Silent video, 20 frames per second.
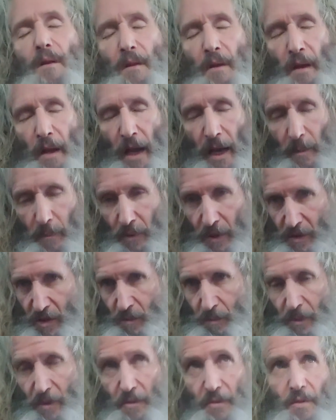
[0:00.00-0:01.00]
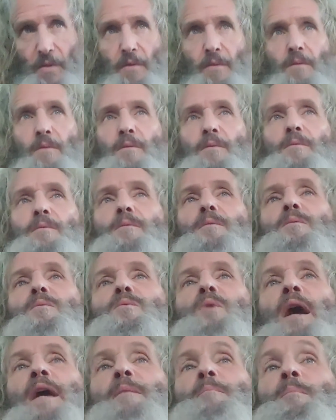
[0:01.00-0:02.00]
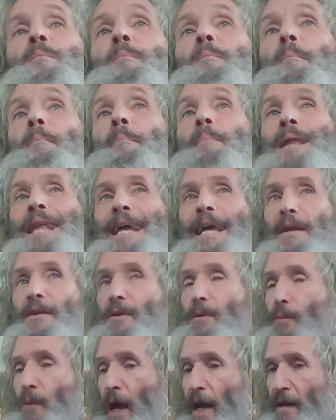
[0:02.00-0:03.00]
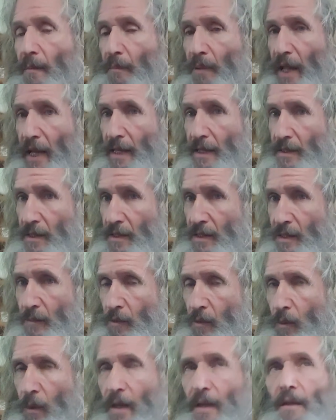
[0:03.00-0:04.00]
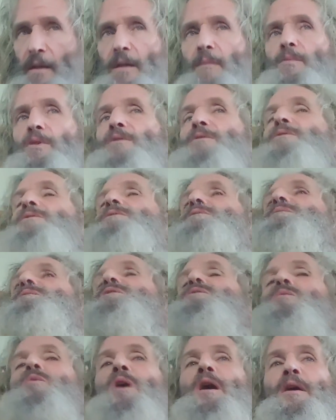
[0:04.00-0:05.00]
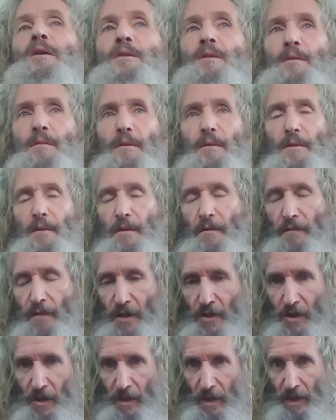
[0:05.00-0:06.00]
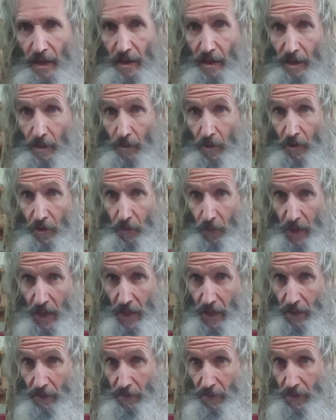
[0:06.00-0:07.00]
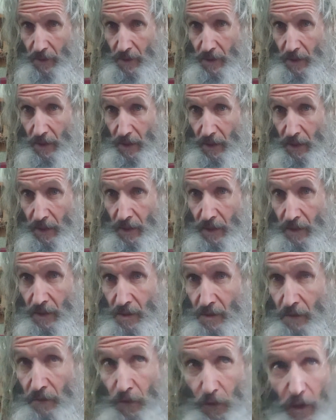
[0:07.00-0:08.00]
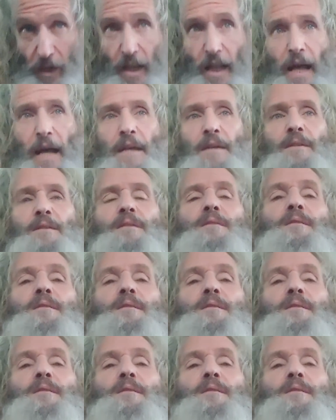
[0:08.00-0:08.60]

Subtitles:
9 principles. Right plant, right place is number 1. Number 2 is water efficiently. Number 3 is fertilize